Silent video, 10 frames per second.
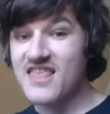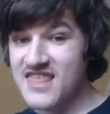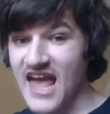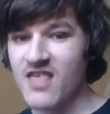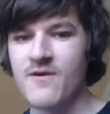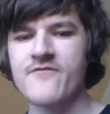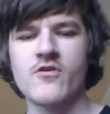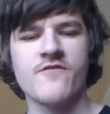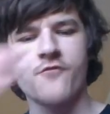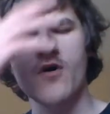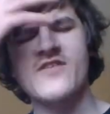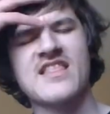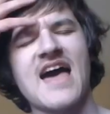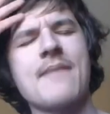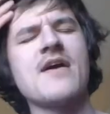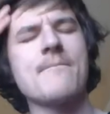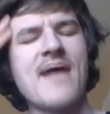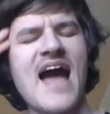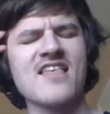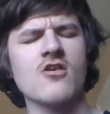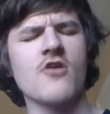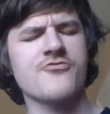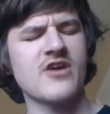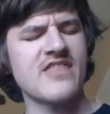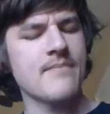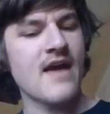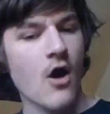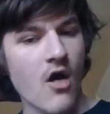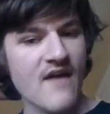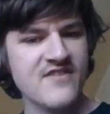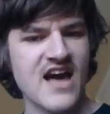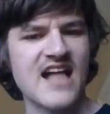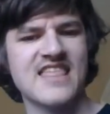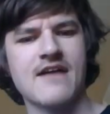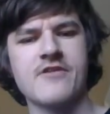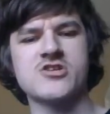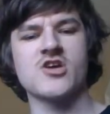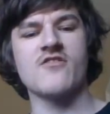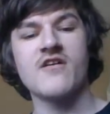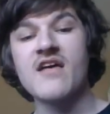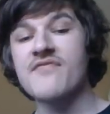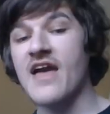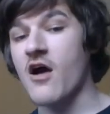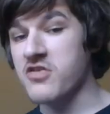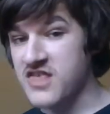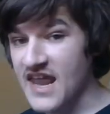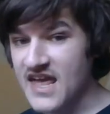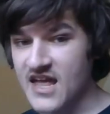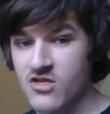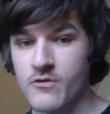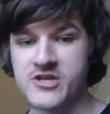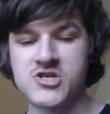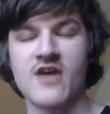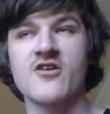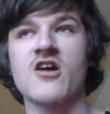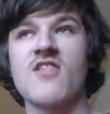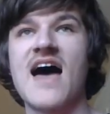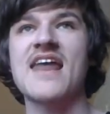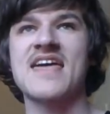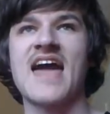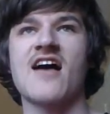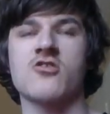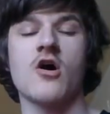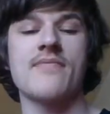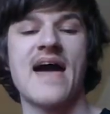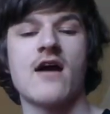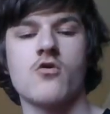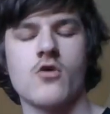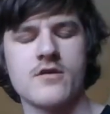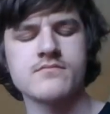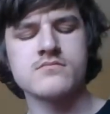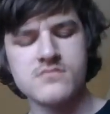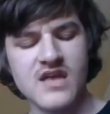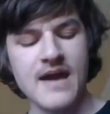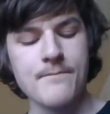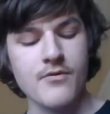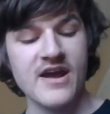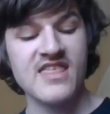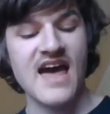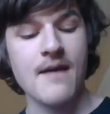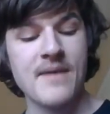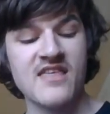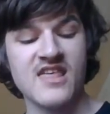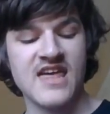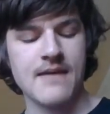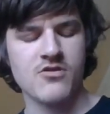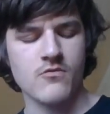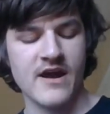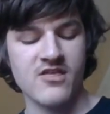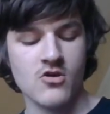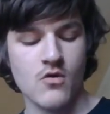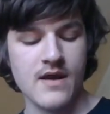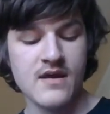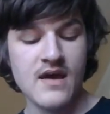Zane Smith, who was fourth at the time, passed all three of them. They all have contact with each other. They all send it into each other. A lot of chaos on that corner and brings out, basically keeps the race going,